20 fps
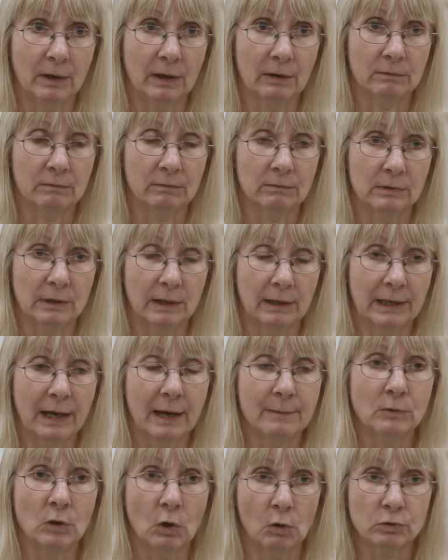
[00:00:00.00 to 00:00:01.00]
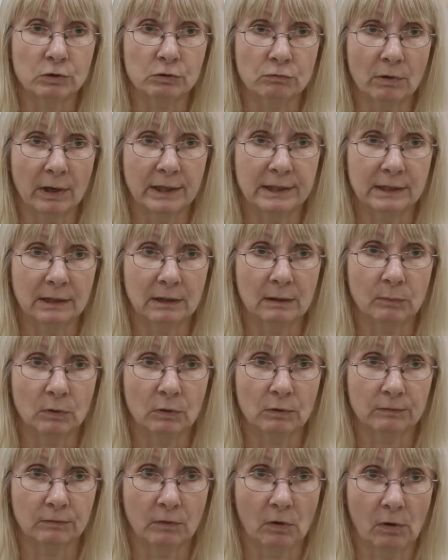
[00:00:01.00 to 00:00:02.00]
and I'm ghostwriting the
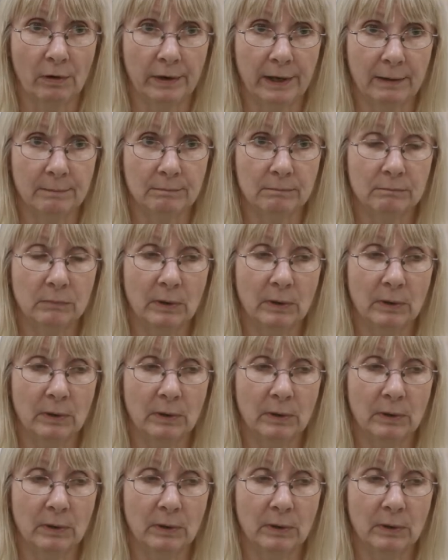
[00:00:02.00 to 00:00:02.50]
book for him.